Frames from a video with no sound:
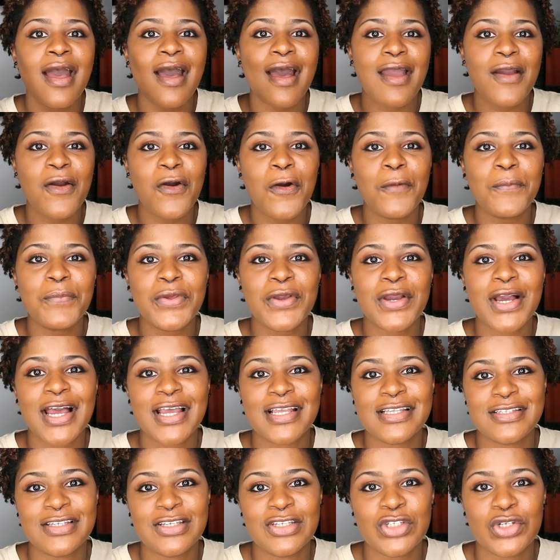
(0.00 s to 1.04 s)
I hope you
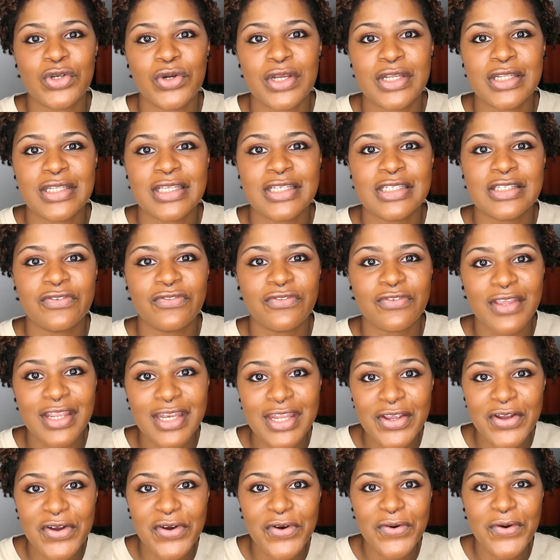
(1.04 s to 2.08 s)
guys enjoyed this
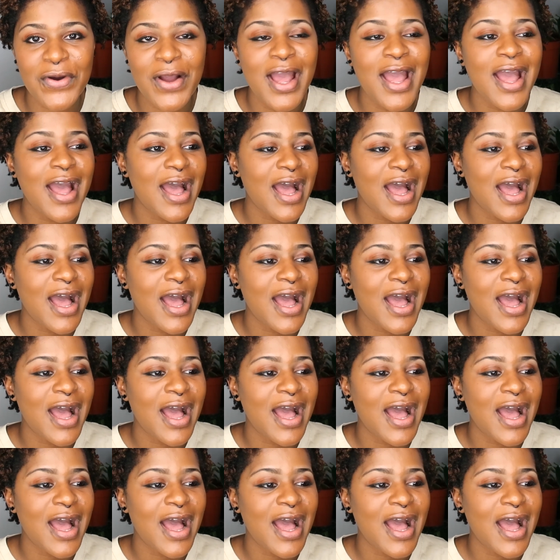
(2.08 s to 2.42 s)
video.